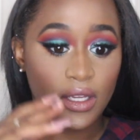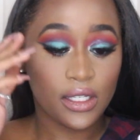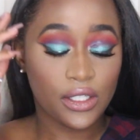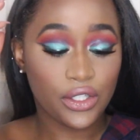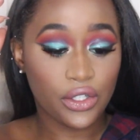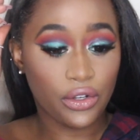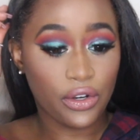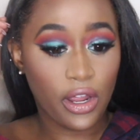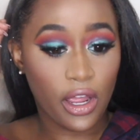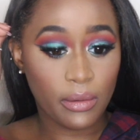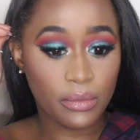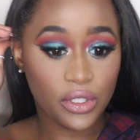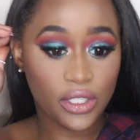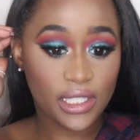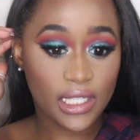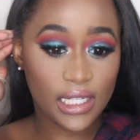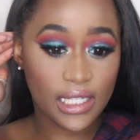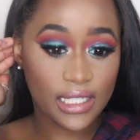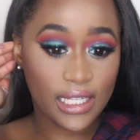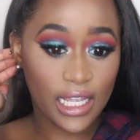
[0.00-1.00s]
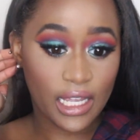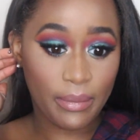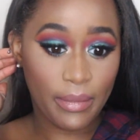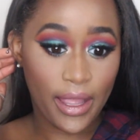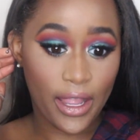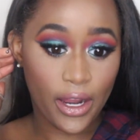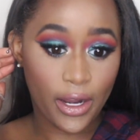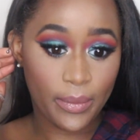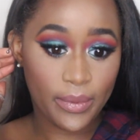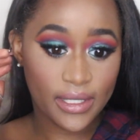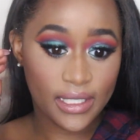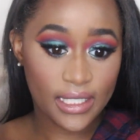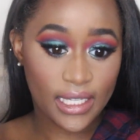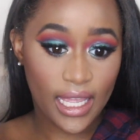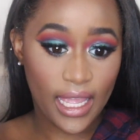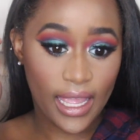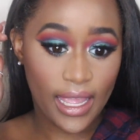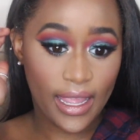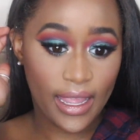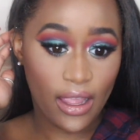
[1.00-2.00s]
So now I'm just going to take my Urban
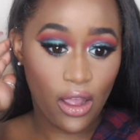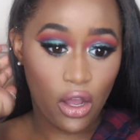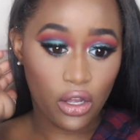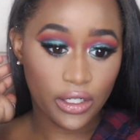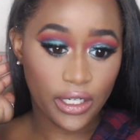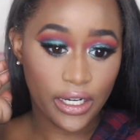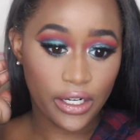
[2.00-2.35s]
Decay All